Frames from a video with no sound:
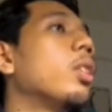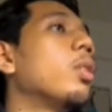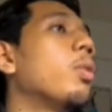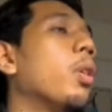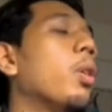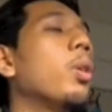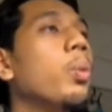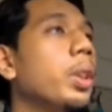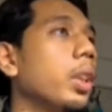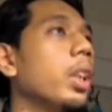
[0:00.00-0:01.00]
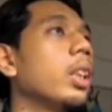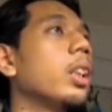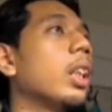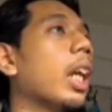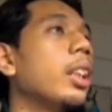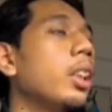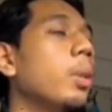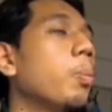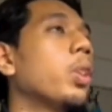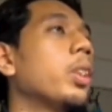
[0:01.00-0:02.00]
for which
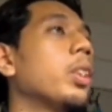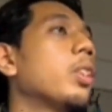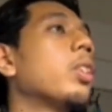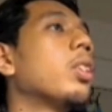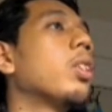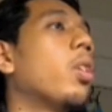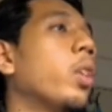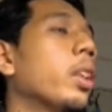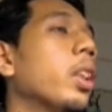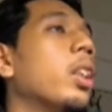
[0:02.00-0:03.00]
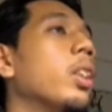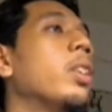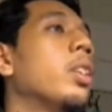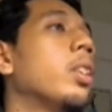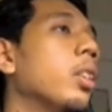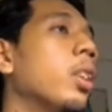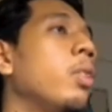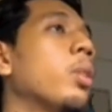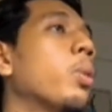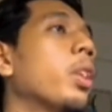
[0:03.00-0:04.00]
any processes or data in the
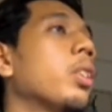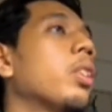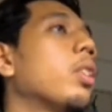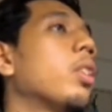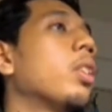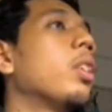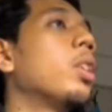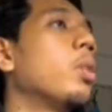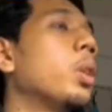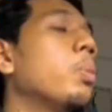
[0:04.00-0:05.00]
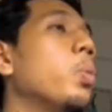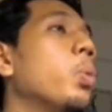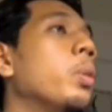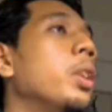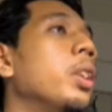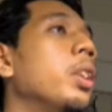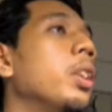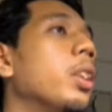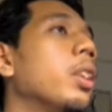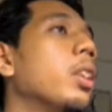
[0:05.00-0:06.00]
delivery request will be
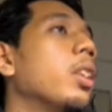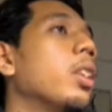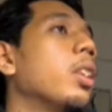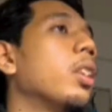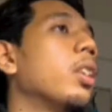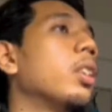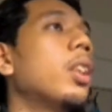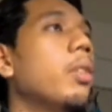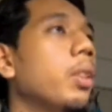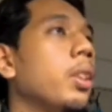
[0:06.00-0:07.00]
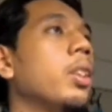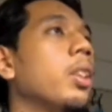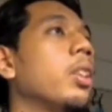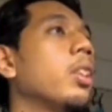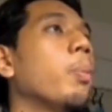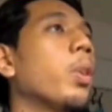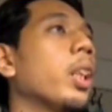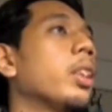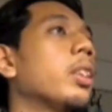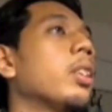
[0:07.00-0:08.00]
saved in the report
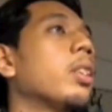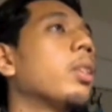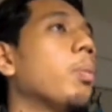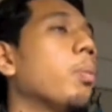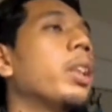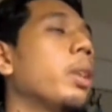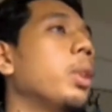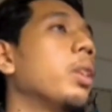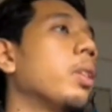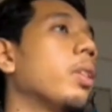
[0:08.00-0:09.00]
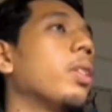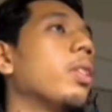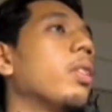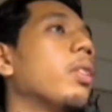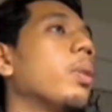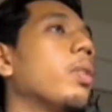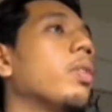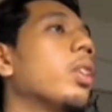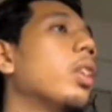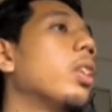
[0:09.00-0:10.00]
class by the admin.
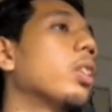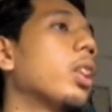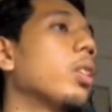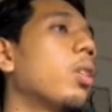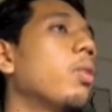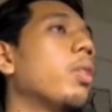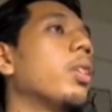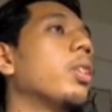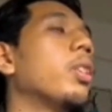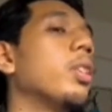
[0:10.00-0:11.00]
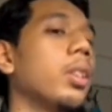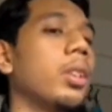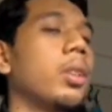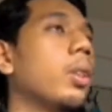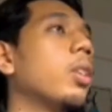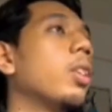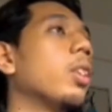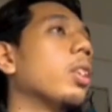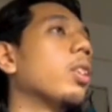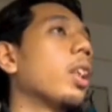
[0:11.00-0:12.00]
Okay, that's all for the
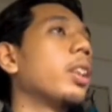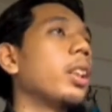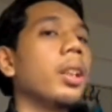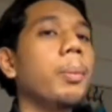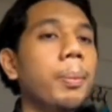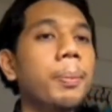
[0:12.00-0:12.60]
class diagram.